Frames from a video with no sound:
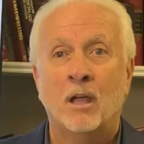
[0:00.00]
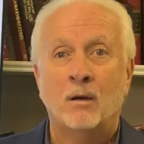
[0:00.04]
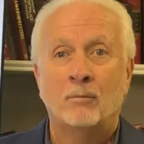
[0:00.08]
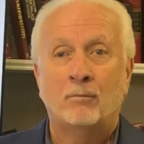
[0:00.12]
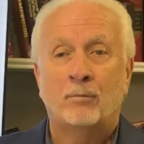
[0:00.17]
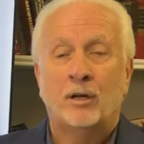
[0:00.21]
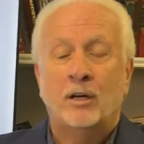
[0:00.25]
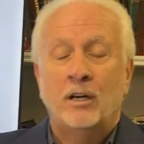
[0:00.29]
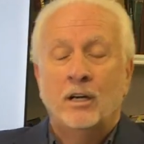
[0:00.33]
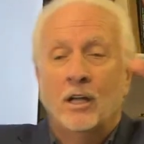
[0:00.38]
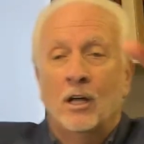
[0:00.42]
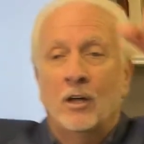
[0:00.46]

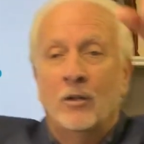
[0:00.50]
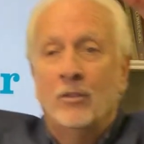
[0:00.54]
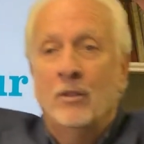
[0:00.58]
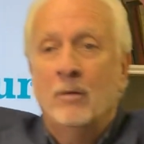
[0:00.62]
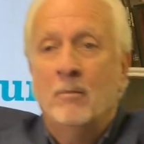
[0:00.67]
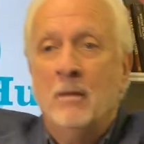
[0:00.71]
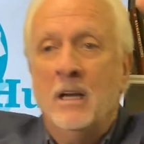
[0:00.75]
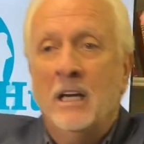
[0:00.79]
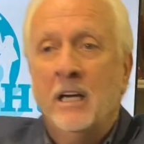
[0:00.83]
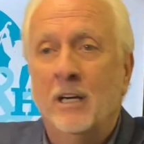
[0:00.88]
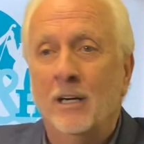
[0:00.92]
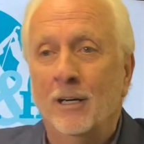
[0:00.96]
Put it on the
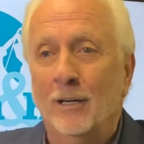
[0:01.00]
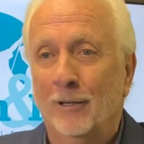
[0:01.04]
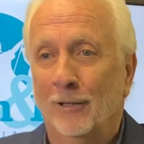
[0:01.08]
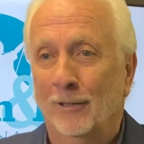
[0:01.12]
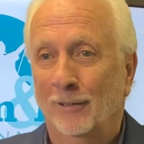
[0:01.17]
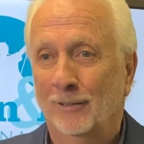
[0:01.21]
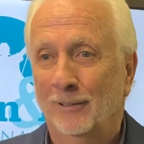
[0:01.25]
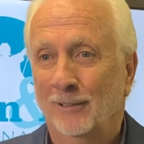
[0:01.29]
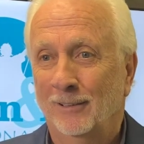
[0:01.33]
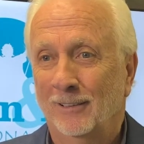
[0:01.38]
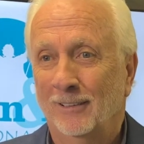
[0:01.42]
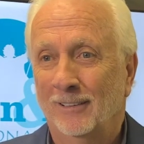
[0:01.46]

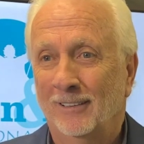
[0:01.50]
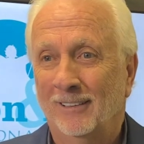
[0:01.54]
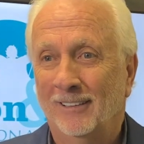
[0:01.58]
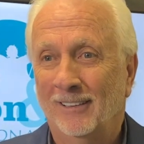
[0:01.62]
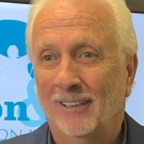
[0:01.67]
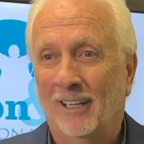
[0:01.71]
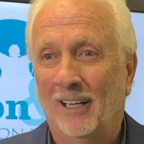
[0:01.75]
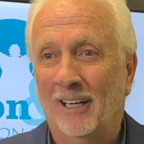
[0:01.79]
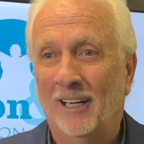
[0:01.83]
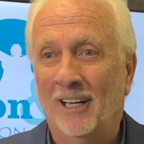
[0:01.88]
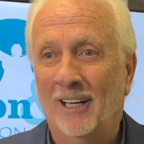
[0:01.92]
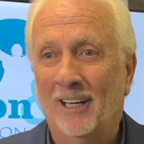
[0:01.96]
mirror,
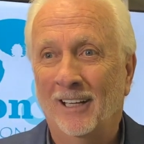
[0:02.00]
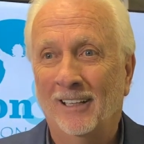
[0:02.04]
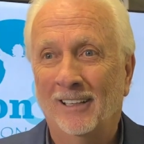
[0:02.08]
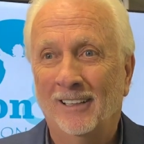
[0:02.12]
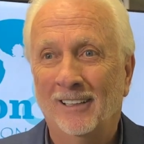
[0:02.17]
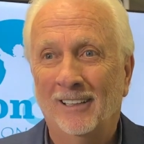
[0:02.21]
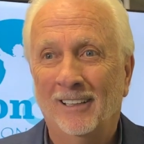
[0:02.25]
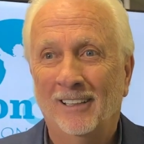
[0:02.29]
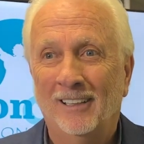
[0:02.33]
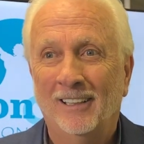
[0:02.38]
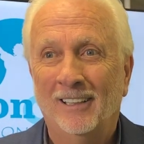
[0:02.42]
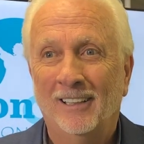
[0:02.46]
huh?
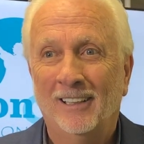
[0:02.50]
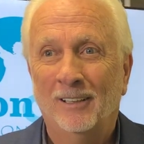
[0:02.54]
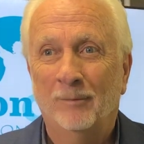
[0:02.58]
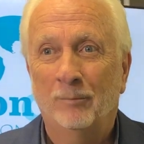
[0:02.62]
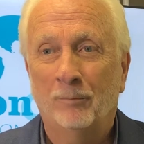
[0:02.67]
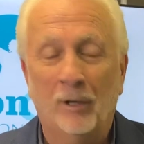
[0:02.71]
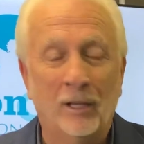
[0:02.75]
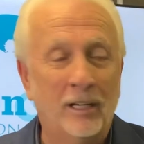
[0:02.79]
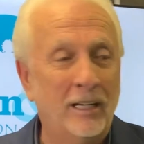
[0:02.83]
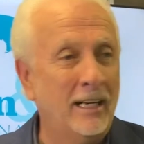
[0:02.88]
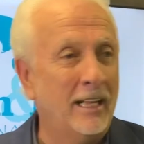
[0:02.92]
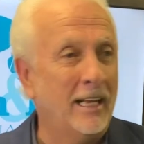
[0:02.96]

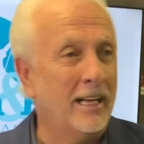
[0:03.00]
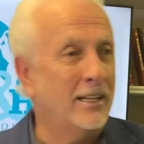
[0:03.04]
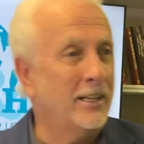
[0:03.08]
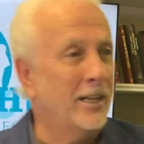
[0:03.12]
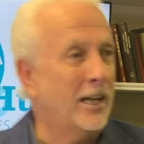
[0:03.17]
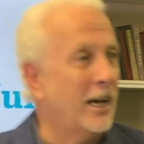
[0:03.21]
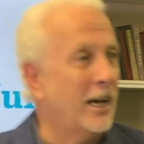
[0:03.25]
Put it in the